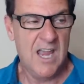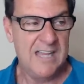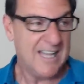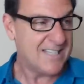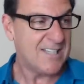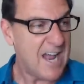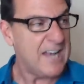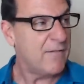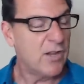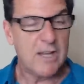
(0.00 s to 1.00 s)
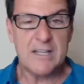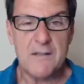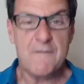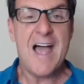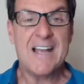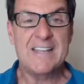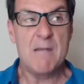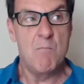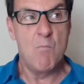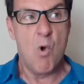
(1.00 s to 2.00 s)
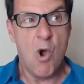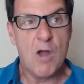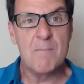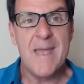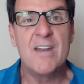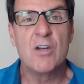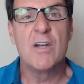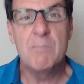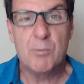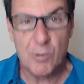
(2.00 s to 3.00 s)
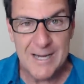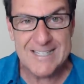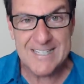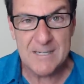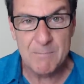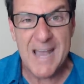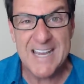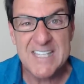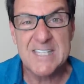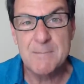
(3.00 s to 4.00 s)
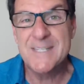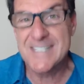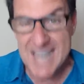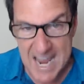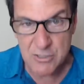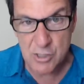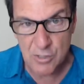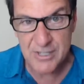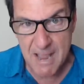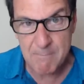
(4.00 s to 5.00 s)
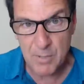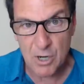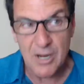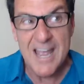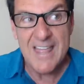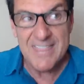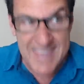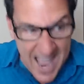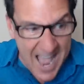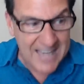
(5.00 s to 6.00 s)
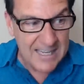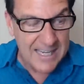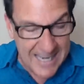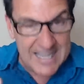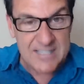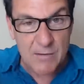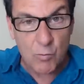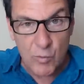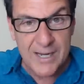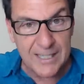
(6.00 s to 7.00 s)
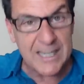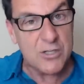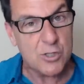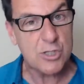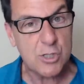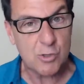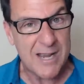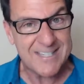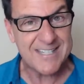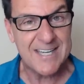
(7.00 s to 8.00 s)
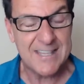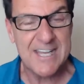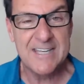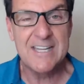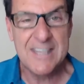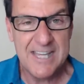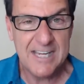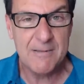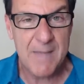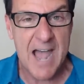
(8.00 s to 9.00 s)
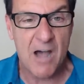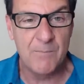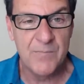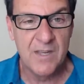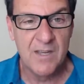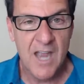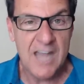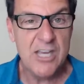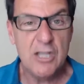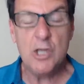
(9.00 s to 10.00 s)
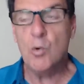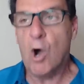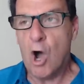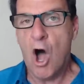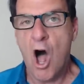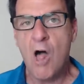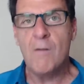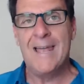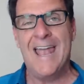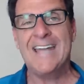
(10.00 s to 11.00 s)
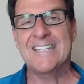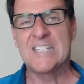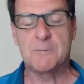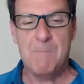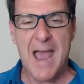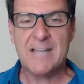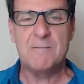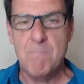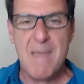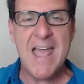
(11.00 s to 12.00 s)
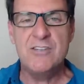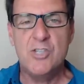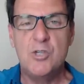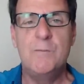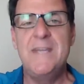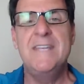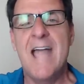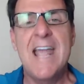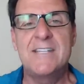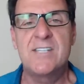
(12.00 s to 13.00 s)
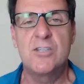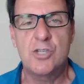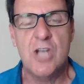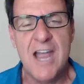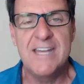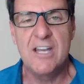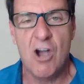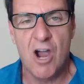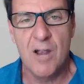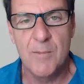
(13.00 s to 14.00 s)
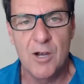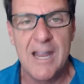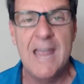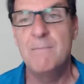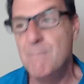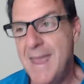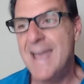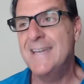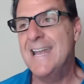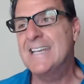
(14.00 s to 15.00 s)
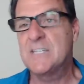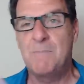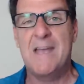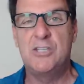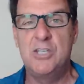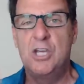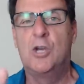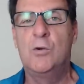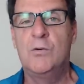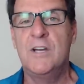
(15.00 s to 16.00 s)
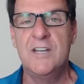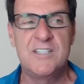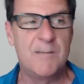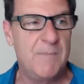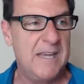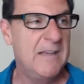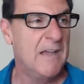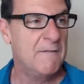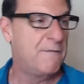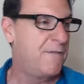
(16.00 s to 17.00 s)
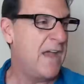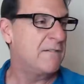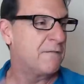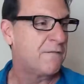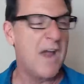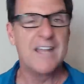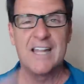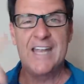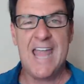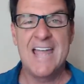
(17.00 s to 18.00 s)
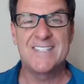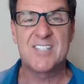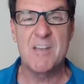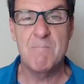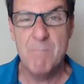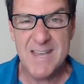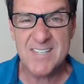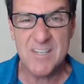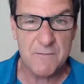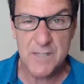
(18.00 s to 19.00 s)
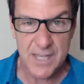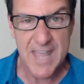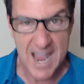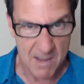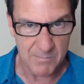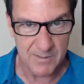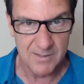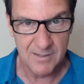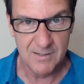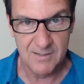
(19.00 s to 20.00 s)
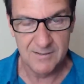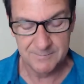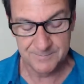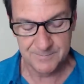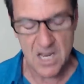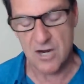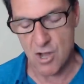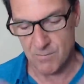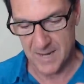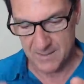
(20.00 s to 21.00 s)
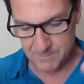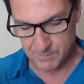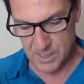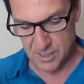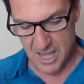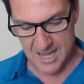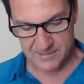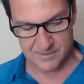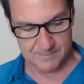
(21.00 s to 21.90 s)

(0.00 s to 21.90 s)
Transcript: And let's not even look at the fact that more men are in prison by a substantial number. That is a really distressing thing to think about. And yet, you all expect men to be knights in shining armor, and men expect you to be fit, friendly, and submissive to them. Not all men, but a lot.